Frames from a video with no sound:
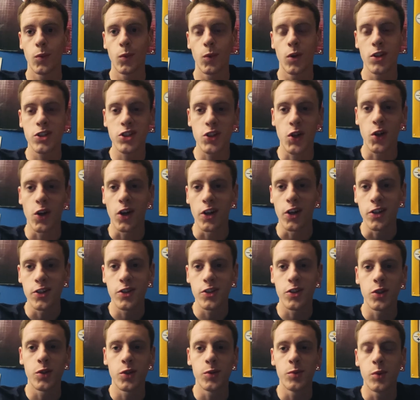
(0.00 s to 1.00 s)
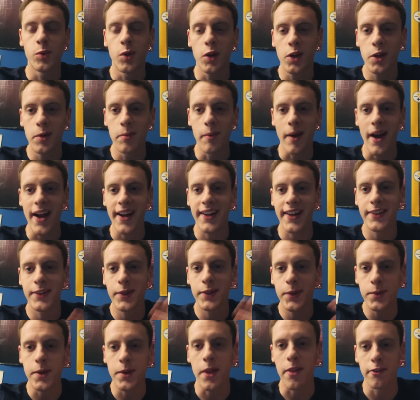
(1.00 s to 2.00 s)
What's going on, YouTube? Welcome back
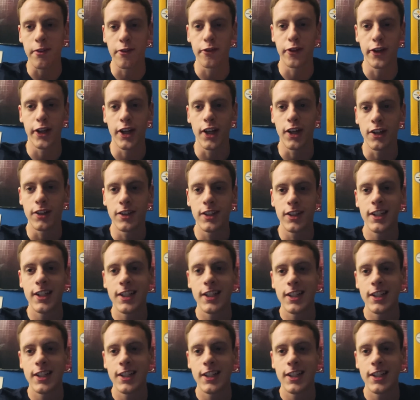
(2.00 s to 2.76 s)
to another video.